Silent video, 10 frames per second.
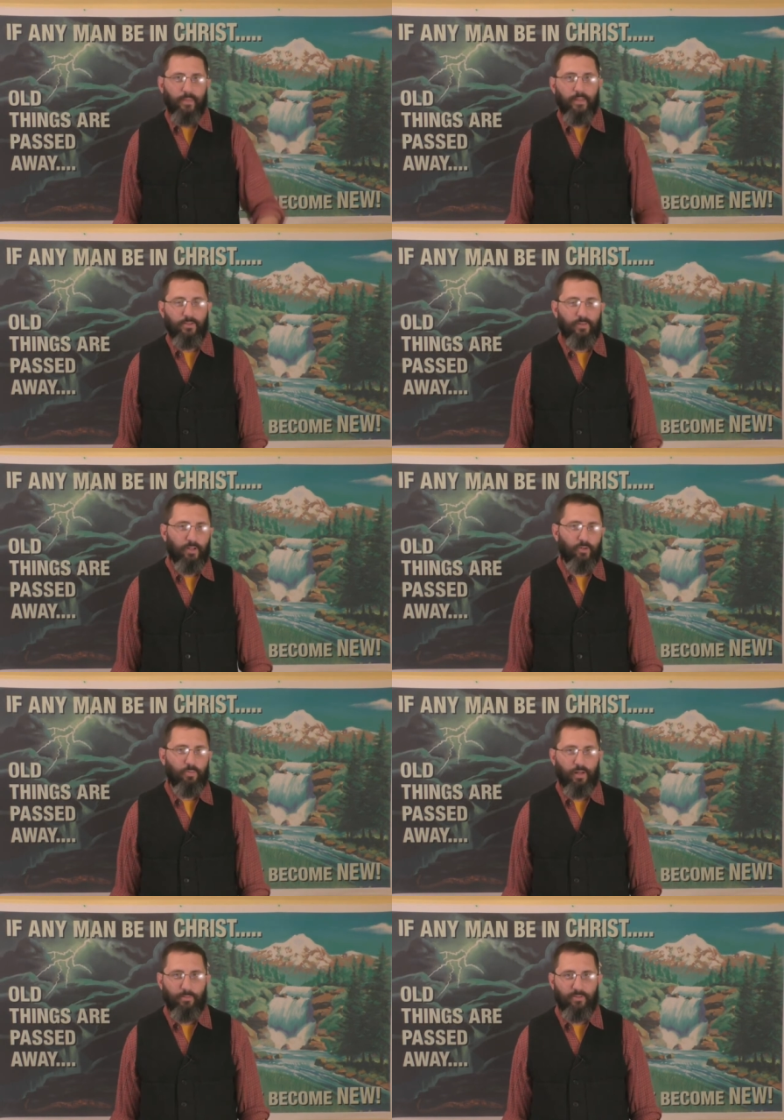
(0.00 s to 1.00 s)
this video will
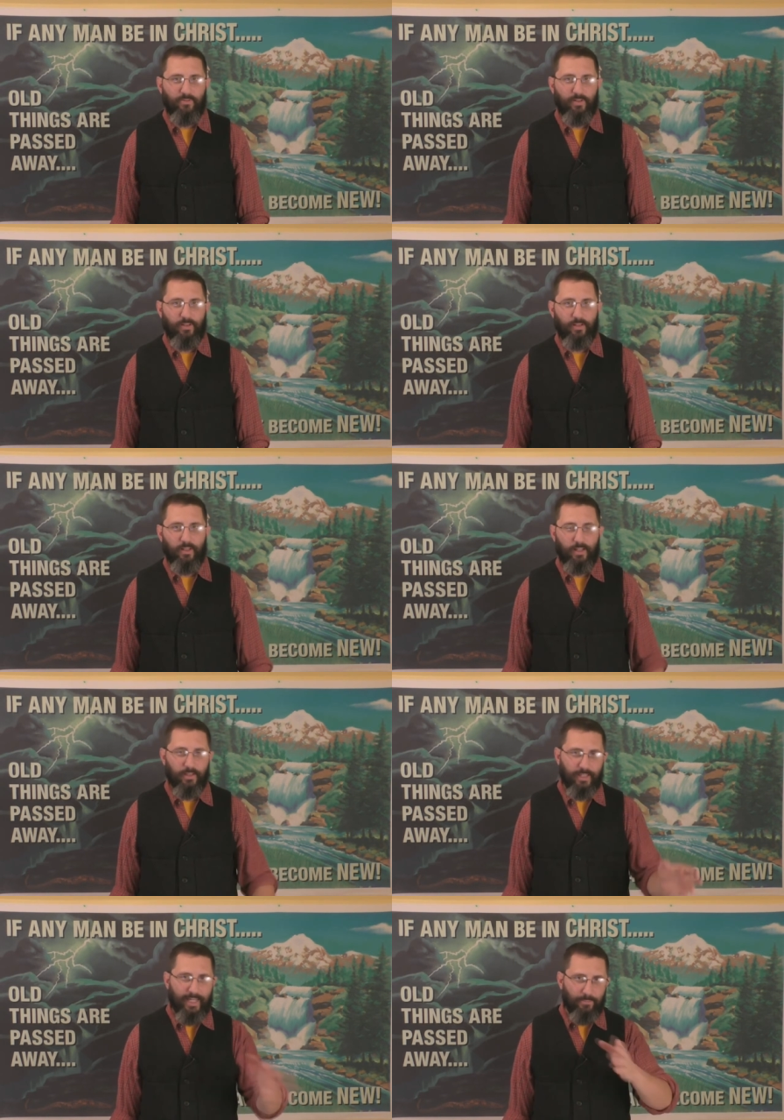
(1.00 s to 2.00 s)
probably fill in a lot
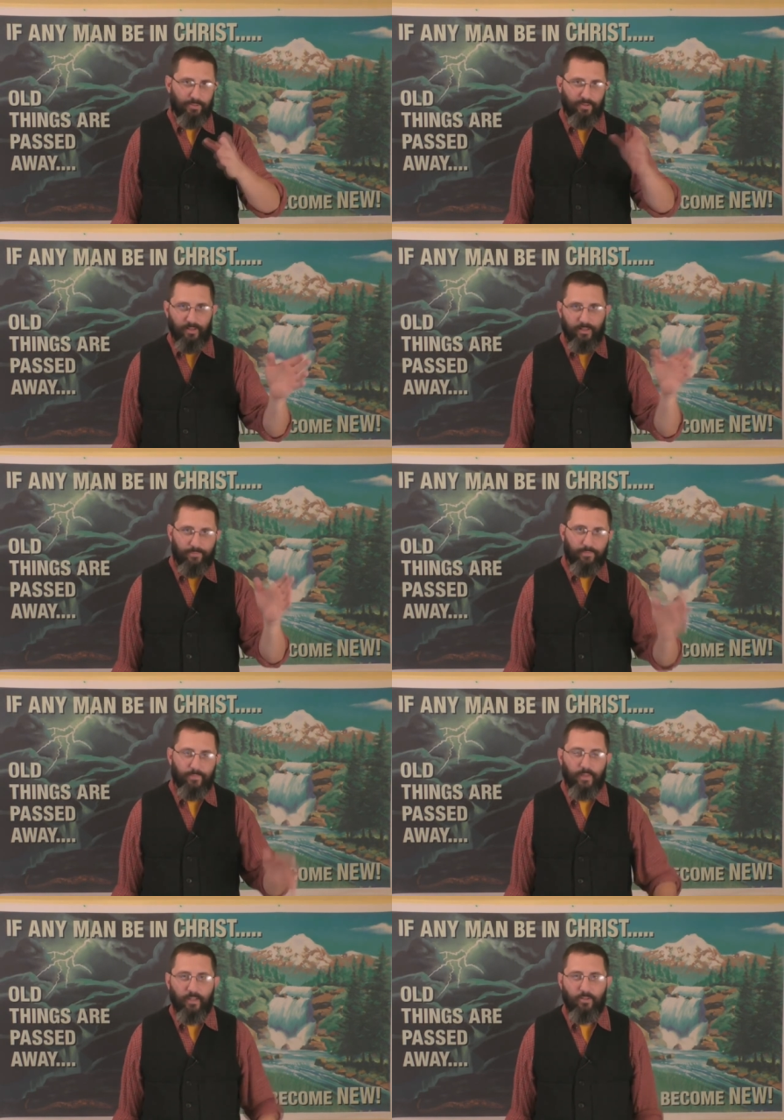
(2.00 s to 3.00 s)
of the gaps there
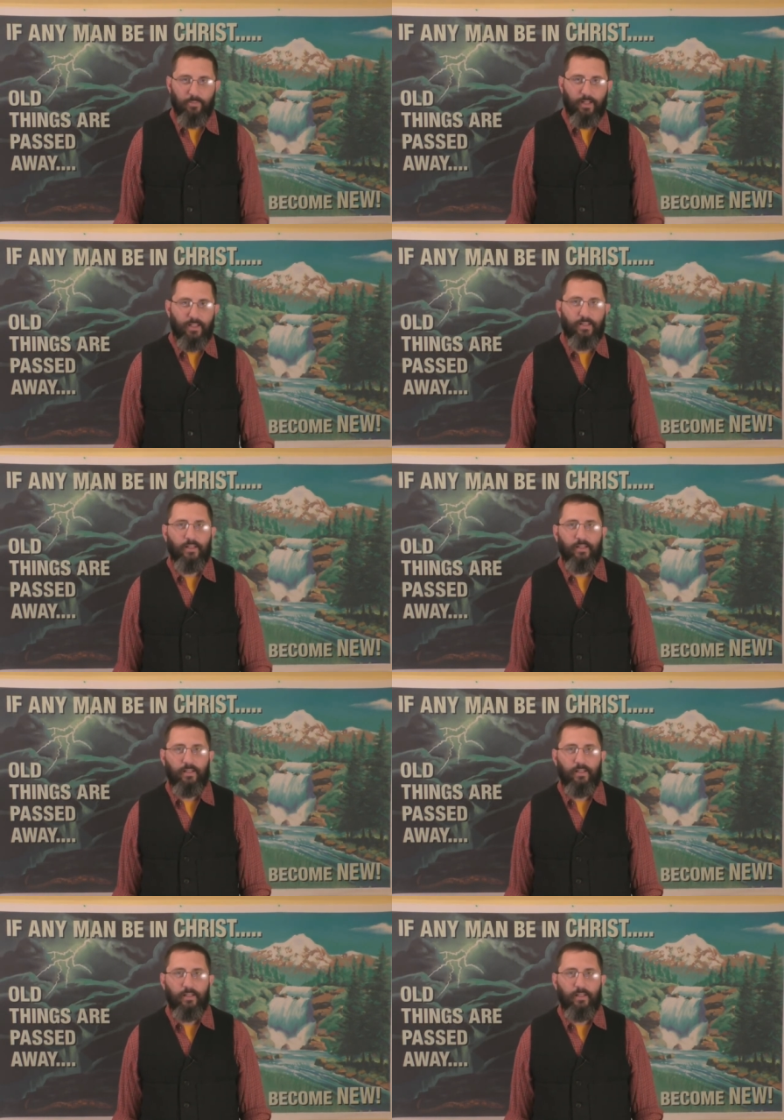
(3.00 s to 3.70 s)
in your mind